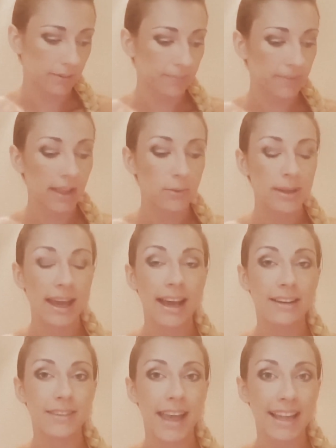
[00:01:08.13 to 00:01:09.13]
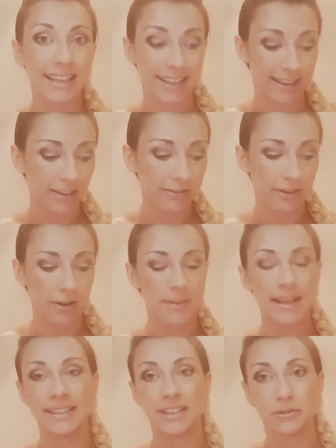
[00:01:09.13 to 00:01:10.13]
Then we have Elena from
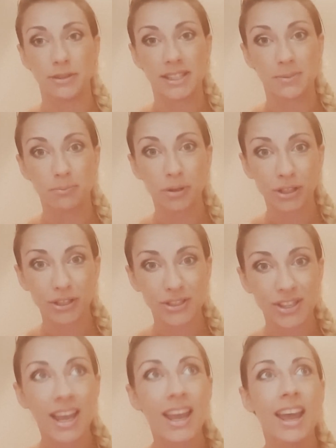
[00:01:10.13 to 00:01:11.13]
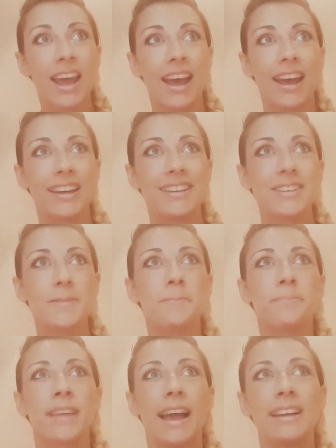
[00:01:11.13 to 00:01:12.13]
Elena Reads Books, and
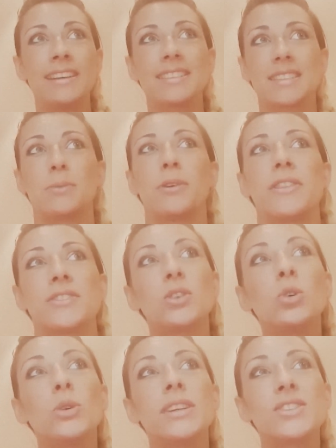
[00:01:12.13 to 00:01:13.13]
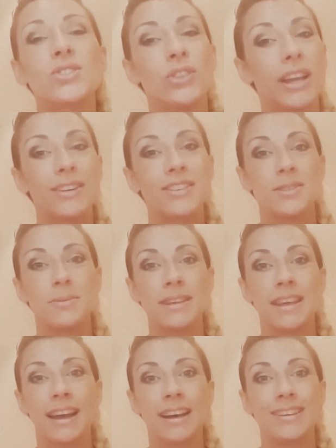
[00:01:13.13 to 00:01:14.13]
Elena's someone that's always stood out to me
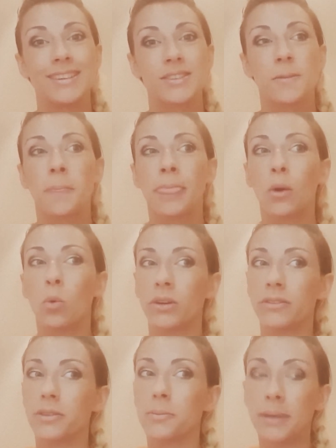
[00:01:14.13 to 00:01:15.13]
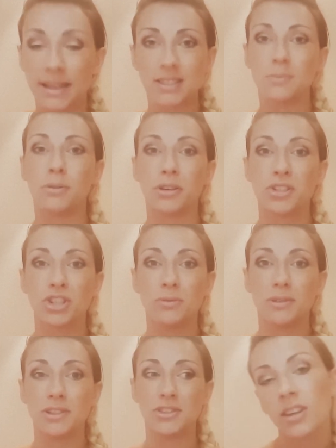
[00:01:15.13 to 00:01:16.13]
as one of the best
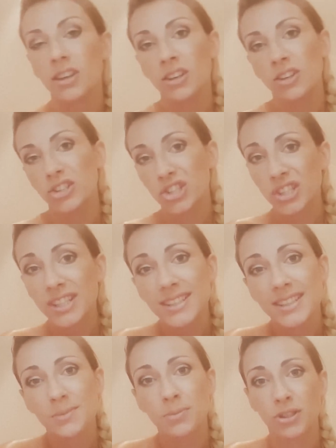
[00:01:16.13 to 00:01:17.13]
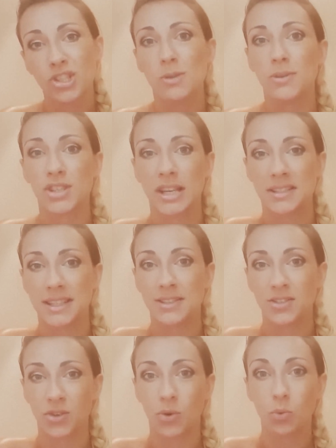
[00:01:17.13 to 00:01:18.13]
booktubers she does booktuber shoutouts
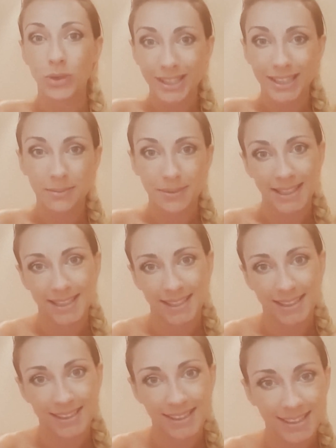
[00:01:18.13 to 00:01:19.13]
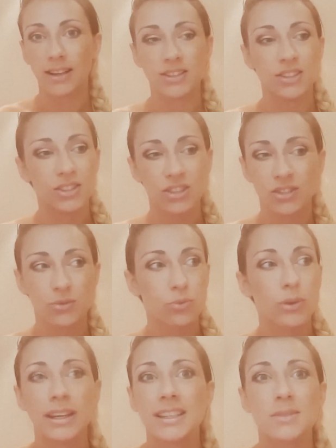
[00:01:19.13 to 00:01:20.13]
on a weekly basis and she just
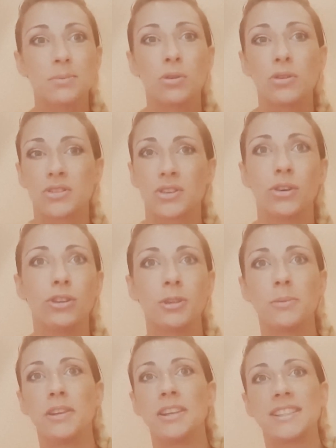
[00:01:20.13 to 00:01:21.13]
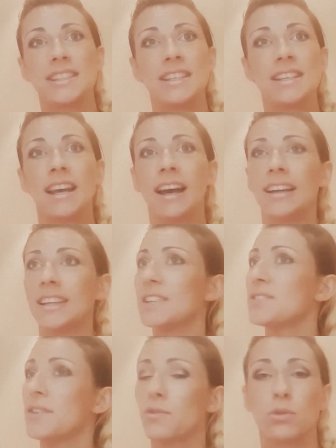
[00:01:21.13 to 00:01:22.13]
really supports the whole community and gives
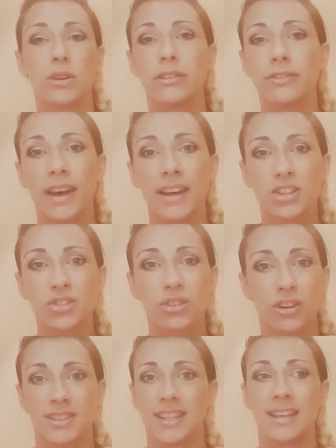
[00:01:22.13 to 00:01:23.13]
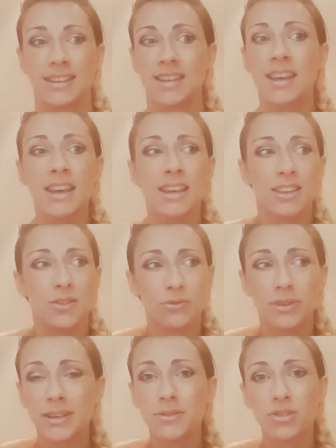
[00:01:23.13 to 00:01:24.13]
everyone a fair shot at you know
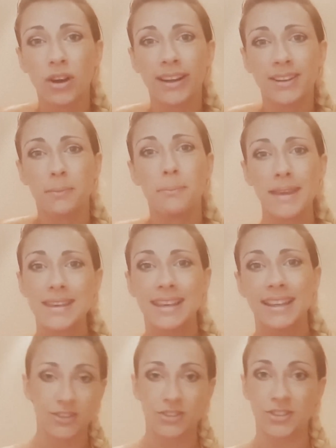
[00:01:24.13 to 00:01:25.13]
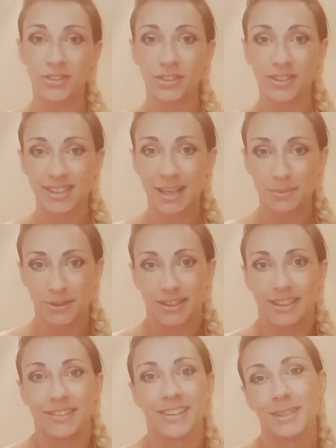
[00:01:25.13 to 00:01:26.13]
really trying to make it she's got this absolutely
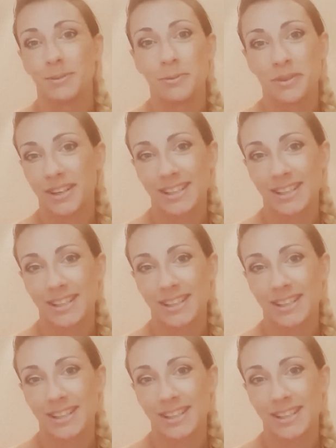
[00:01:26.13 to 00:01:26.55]
incredible British